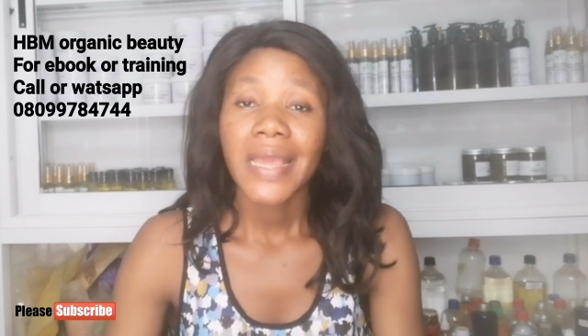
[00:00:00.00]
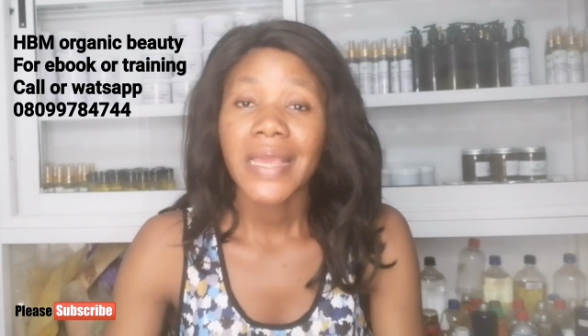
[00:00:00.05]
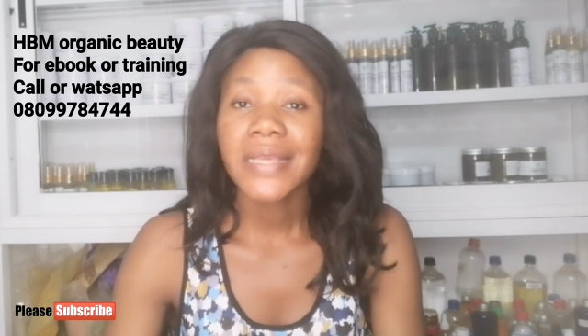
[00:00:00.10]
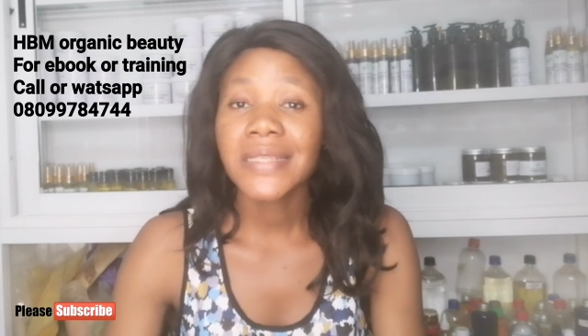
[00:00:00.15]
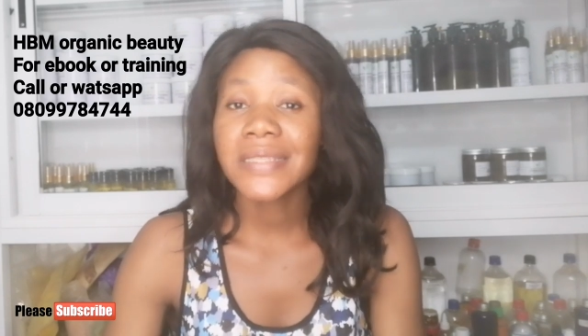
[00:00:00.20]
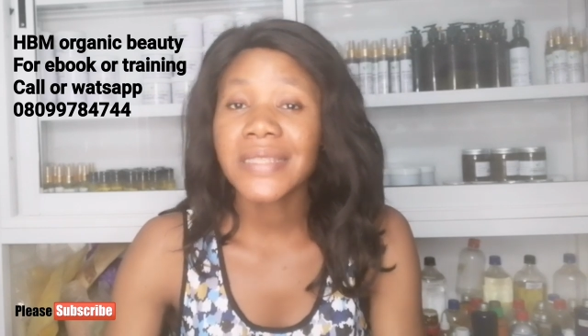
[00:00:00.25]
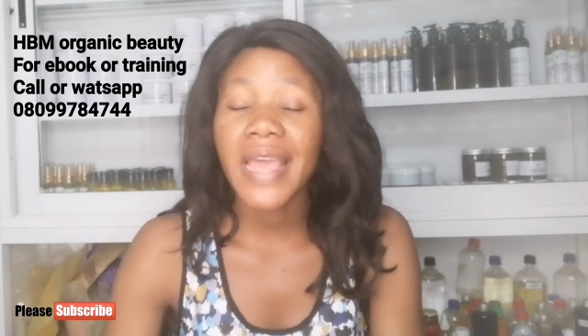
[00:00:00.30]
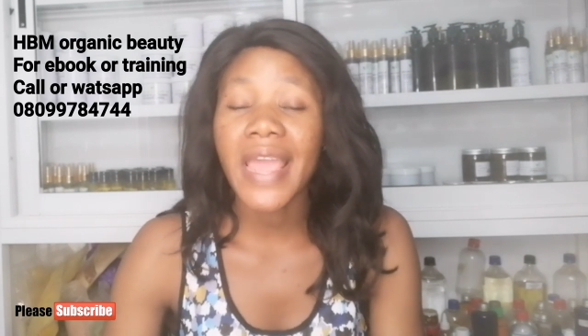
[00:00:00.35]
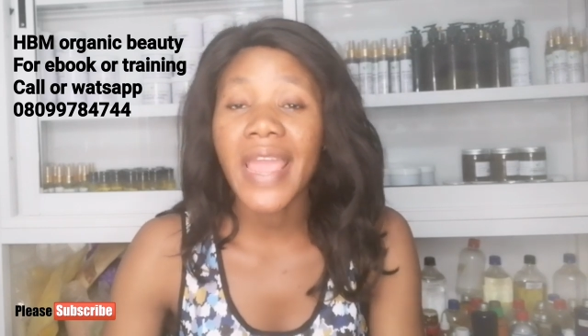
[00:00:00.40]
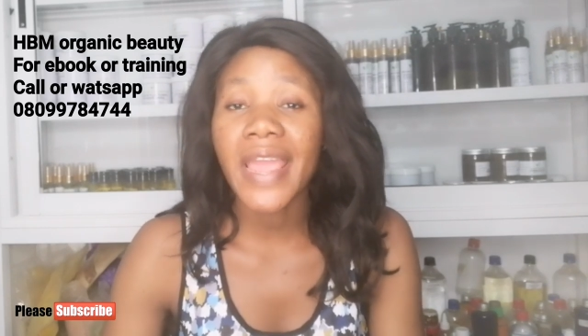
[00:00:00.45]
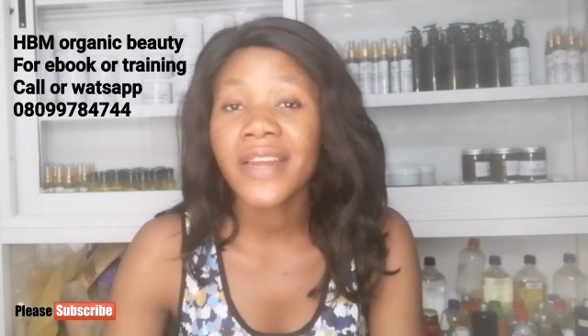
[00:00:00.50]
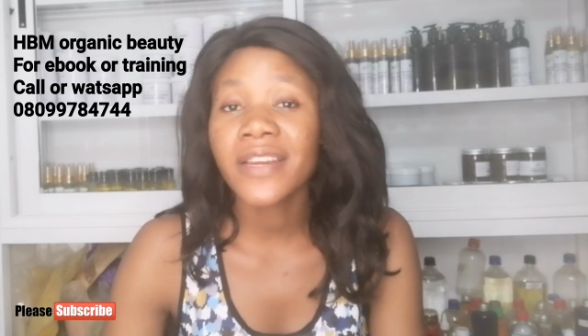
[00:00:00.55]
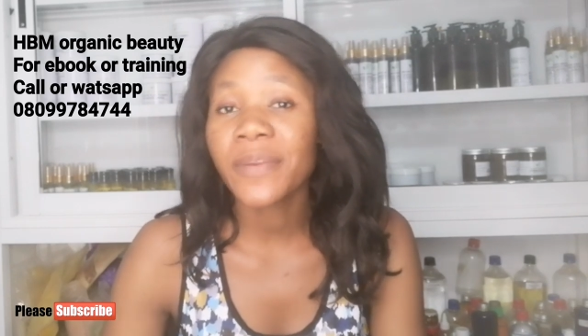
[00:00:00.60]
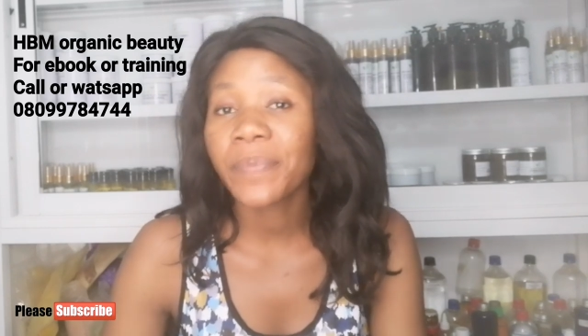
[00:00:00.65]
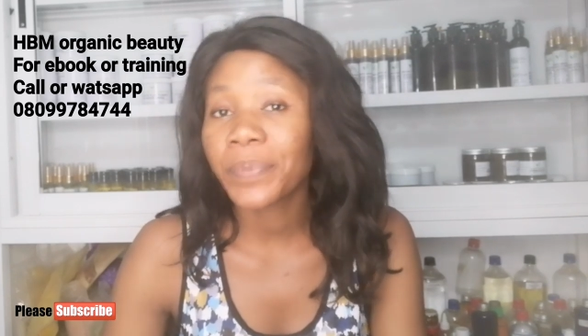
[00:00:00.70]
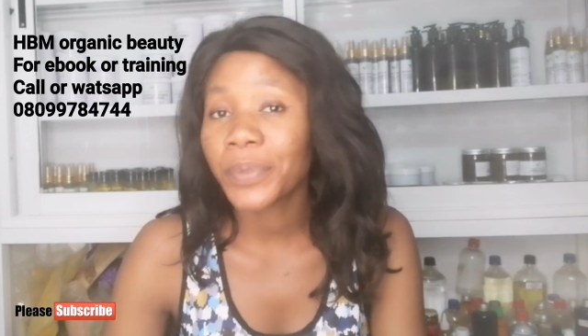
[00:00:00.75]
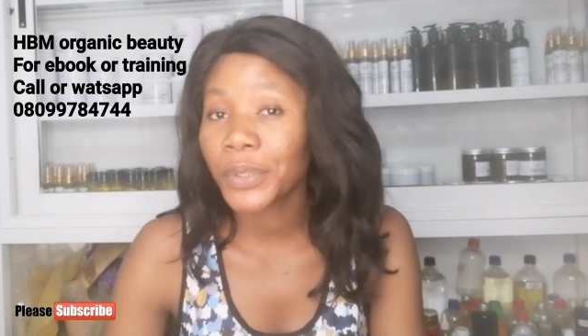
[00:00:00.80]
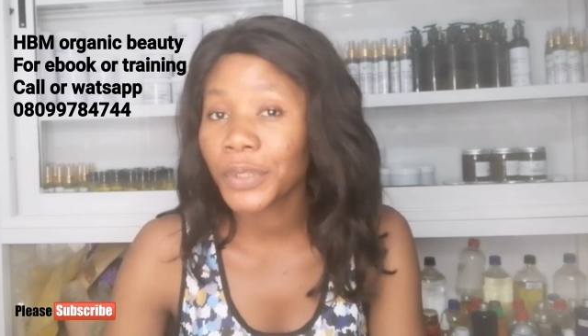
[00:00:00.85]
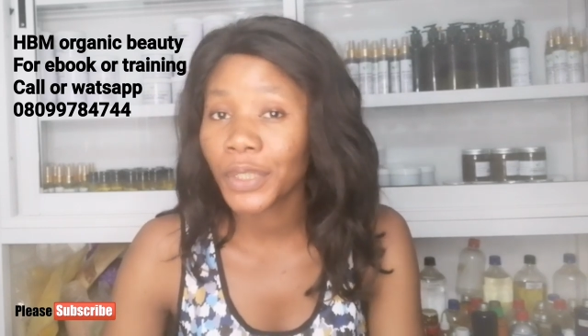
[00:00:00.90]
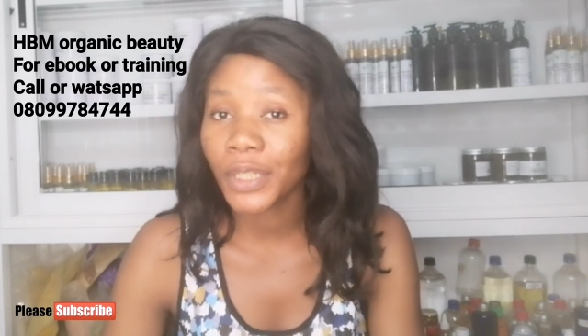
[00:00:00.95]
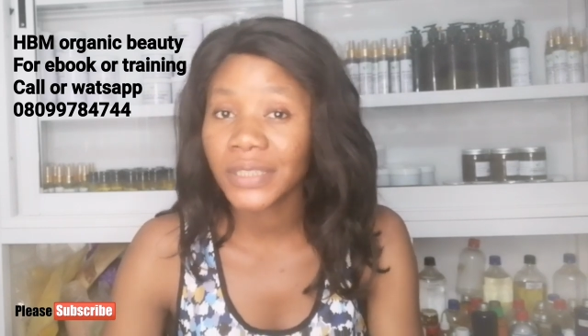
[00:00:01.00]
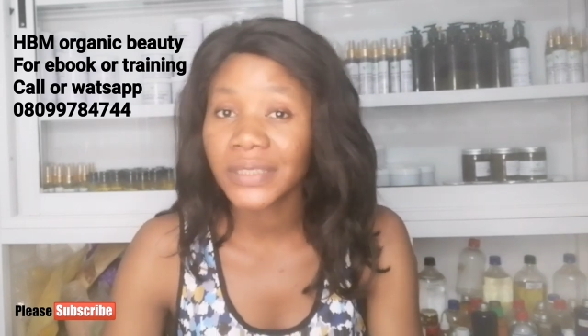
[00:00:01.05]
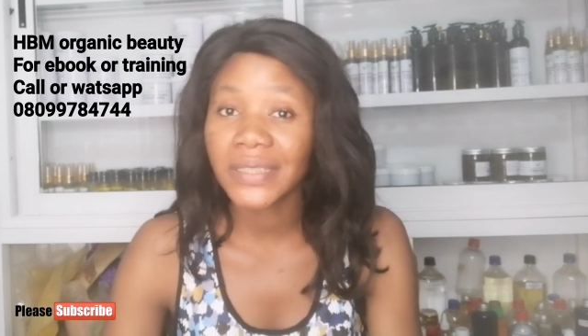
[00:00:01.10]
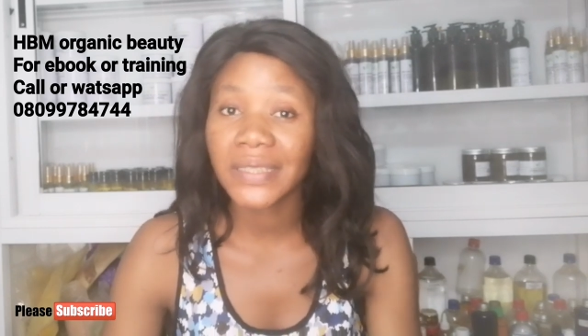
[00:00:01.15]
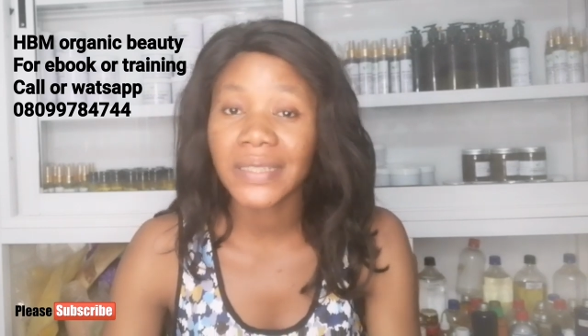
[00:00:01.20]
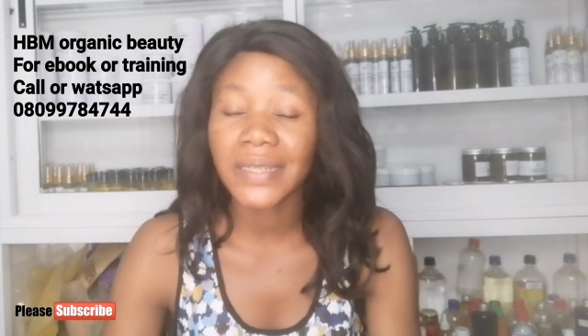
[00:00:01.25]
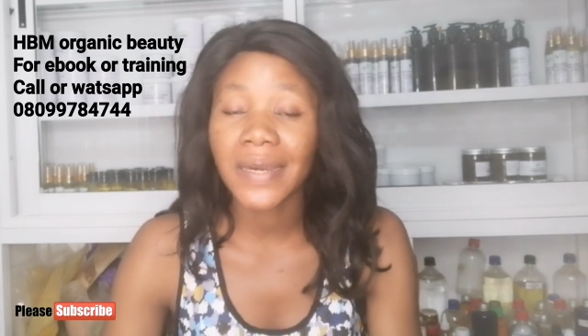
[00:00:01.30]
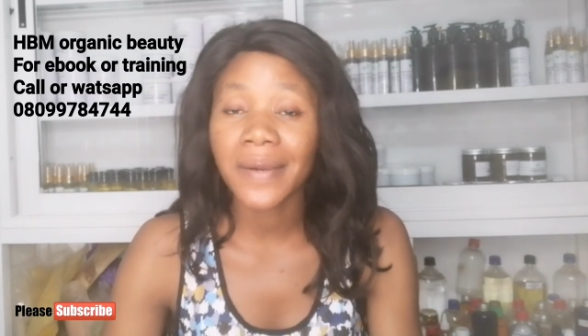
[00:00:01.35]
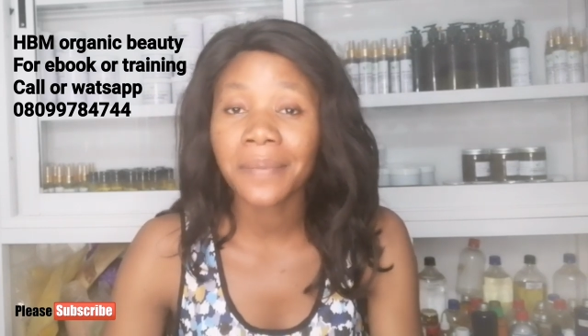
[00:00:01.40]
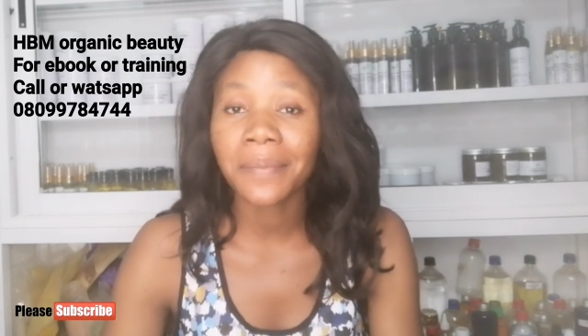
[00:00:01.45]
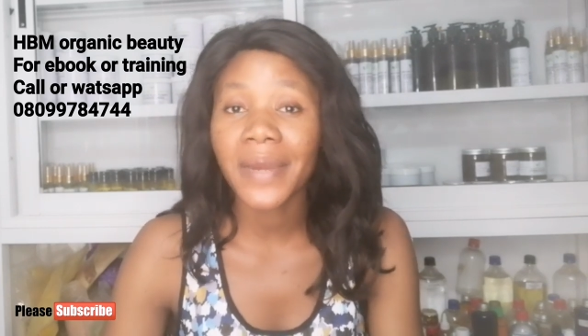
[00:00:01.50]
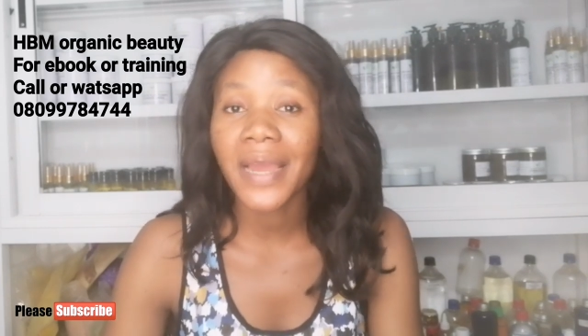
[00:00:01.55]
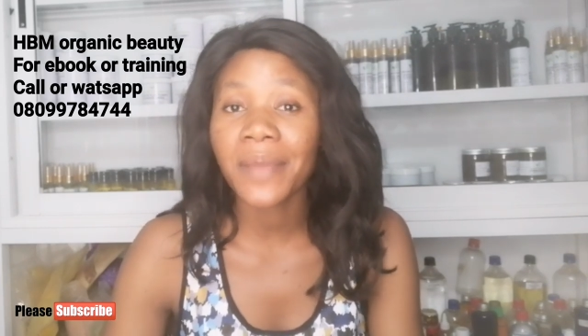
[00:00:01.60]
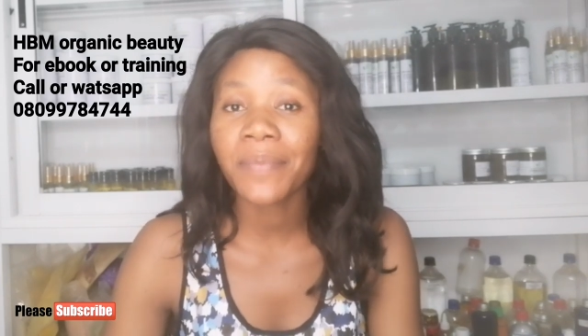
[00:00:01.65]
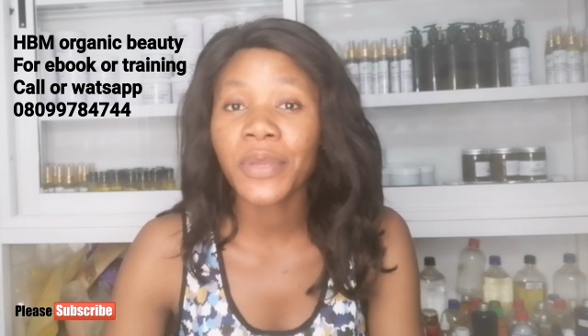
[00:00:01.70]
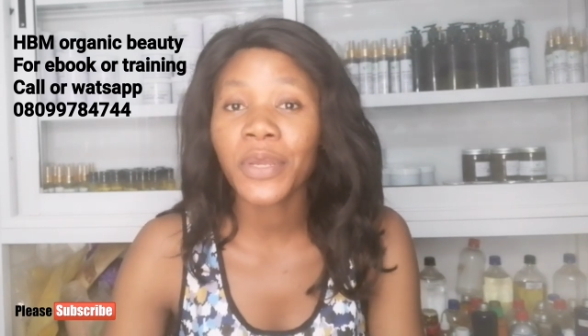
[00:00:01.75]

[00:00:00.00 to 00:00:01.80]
is there any product they can buy,